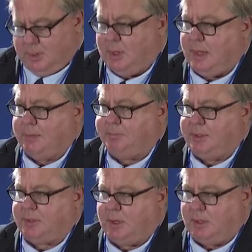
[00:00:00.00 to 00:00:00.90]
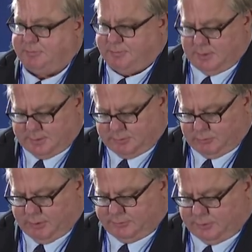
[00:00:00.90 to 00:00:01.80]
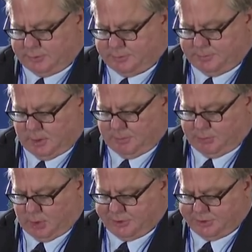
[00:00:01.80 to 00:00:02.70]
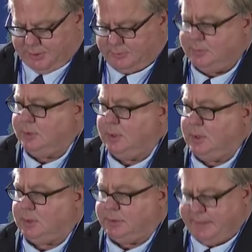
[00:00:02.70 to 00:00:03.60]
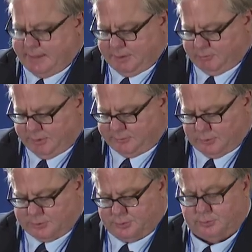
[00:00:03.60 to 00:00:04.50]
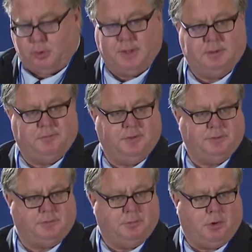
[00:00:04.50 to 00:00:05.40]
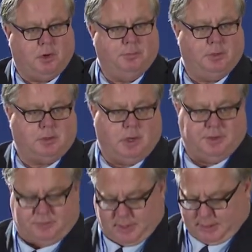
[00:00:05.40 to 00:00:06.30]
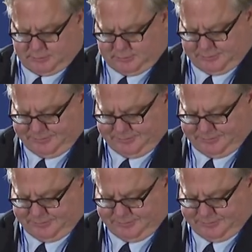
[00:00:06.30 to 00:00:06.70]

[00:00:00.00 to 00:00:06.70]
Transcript: a Pentagon-funded research project linking researchers who had Defense Department contracts.